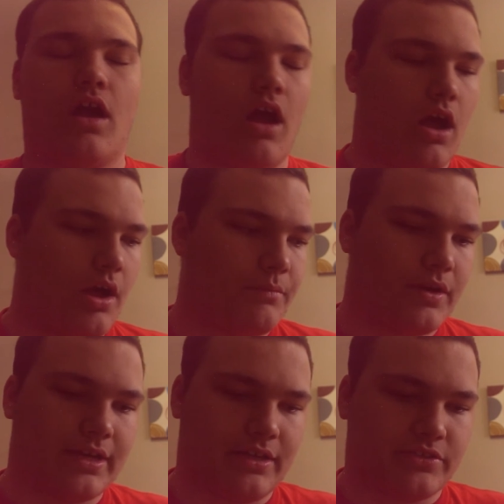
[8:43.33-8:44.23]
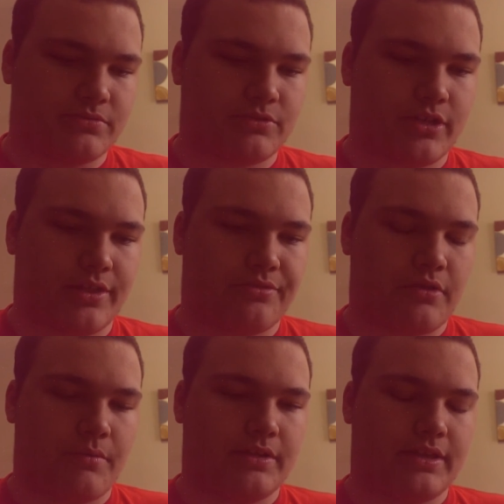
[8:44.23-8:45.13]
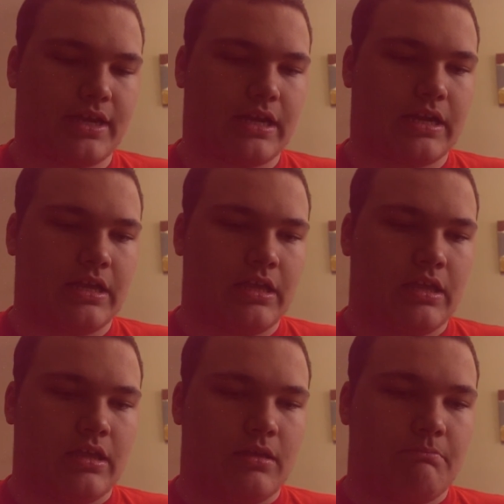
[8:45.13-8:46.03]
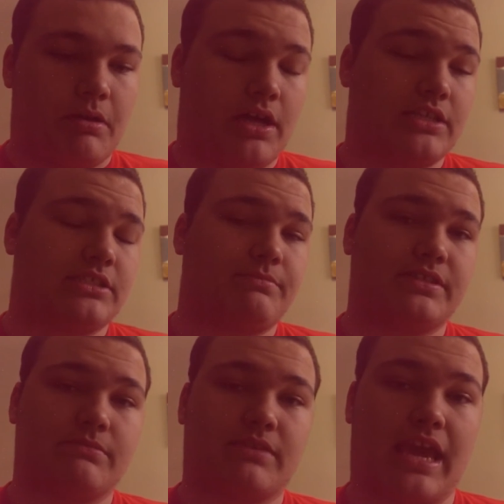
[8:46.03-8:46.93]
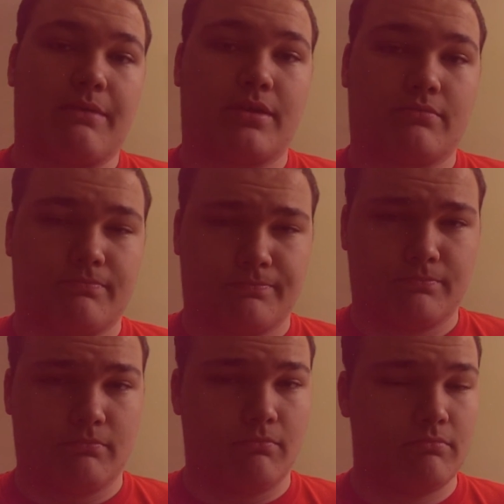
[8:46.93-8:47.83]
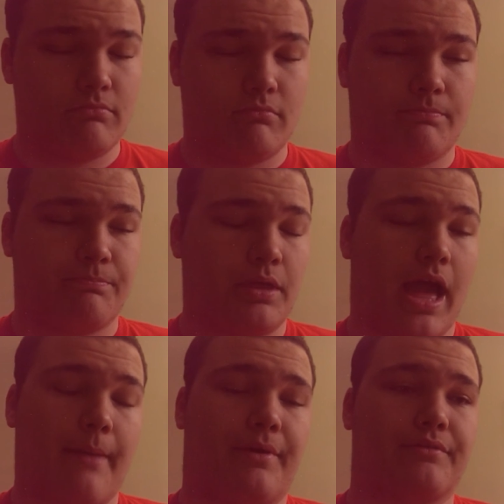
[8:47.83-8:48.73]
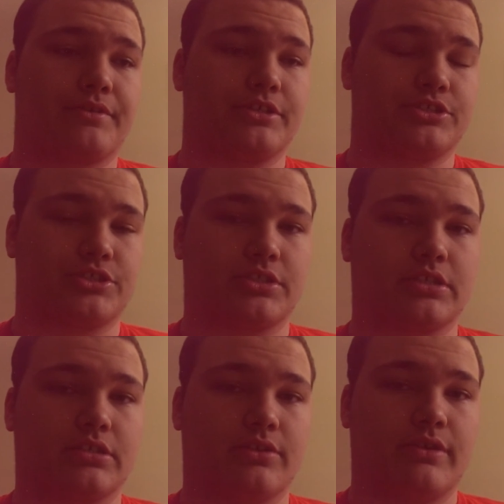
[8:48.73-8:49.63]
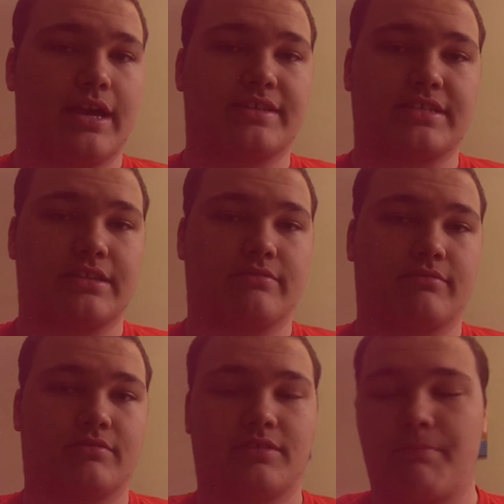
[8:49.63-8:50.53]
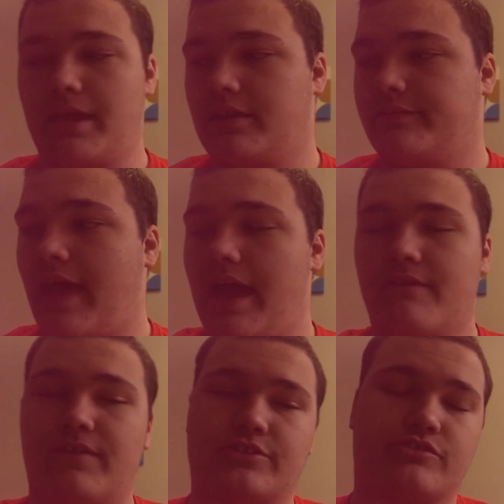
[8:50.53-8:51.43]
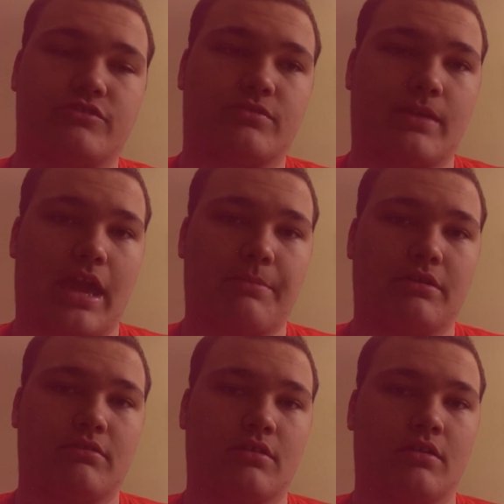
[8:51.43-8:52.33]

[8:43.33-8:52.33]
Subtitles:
What else could I throw in there? Possibly some gaming, but I'm not really sure. You guys can debate on that if I should do some gaming.